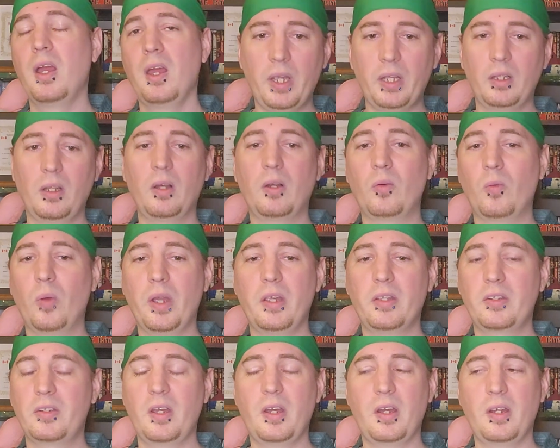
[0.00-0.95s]
Wang
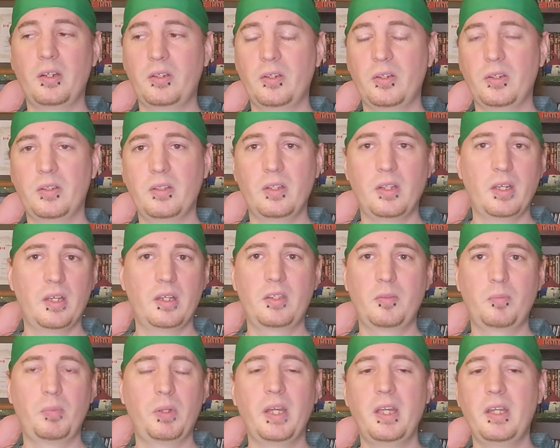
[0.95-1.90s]
Longwei's character
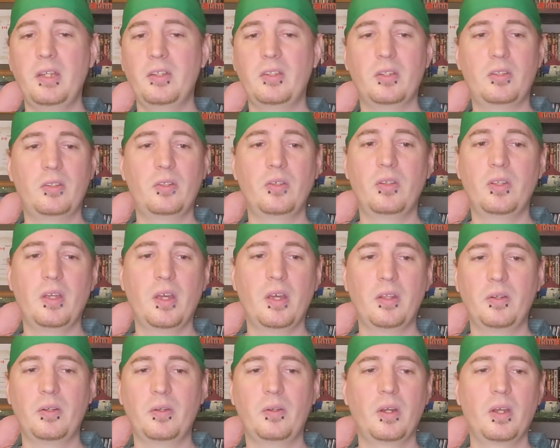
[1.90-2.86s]
explains it to the
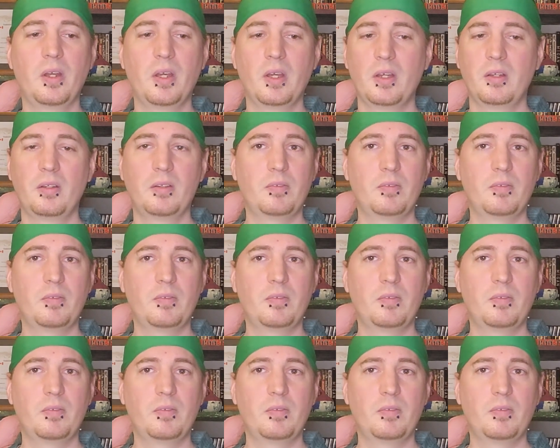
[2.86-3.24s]
other